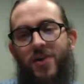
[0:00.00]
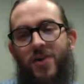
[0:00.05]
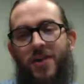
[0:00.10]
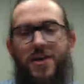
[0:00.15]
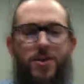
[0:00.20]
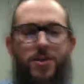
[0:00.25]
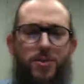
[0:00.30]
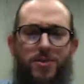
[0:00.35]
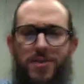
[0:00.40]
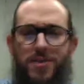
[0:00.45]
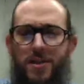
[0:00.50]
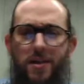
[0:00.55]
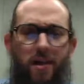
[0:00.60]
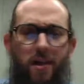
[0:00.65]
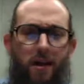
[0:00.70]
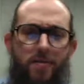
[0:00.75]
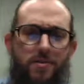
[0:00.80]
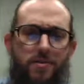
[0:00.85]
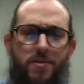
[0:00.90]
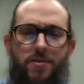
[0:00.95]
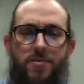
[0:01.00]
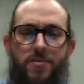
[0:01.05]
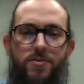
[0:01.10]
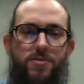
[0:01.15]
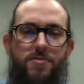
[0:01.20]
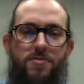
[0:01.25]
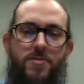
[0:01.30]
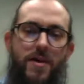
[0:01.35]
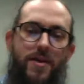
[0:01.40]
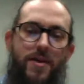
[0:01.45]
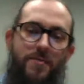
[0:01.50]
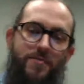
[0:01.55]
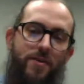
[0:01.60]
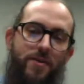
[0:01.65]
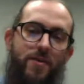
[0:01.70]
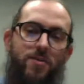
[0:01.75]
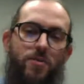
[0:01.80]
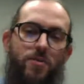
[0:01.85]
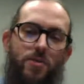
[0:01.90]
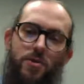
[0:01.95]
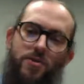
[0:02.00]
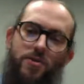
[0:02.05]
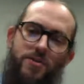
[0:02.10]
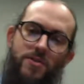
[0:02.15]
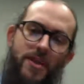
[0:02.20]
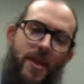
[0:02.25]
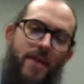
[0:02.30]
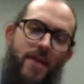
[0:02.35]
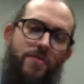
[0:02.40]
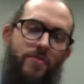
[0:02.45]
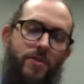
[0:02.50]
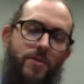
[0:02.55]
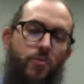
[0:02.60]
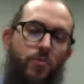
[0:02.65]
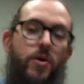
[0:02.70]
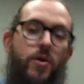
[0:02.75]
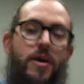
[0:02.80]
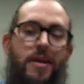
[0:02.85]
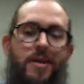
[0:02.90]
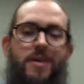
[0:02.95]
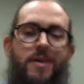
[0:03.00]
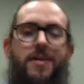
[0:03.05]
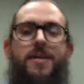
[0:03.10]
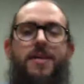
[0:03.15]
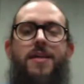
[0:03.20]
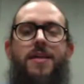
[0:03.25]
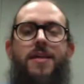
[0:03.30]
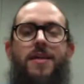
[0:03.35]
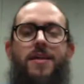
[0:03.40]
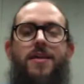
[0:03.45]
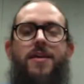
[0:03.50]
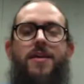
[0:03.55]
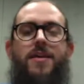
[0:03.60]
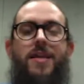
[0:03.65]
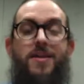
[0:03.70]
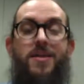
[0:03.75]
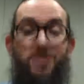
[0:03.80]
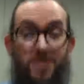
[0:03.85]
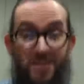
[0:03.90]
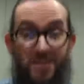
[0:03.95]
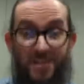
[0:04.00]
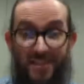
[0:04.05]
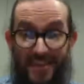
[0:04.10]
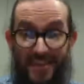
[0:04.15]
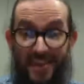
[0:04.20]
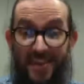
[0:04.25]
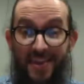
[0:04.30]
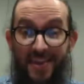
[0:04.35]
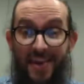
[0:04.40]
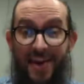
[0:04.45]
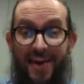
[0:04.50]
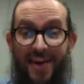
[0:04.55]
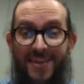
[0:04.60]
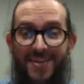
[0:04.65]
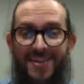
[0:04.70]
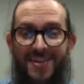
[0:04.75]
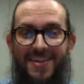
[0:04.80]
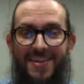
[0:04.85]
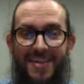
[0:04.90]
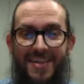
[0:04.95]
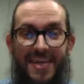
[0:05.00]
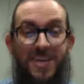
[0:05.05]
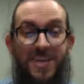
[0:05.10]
you know, an acoustic cover to my followers every week. Can you sustain that?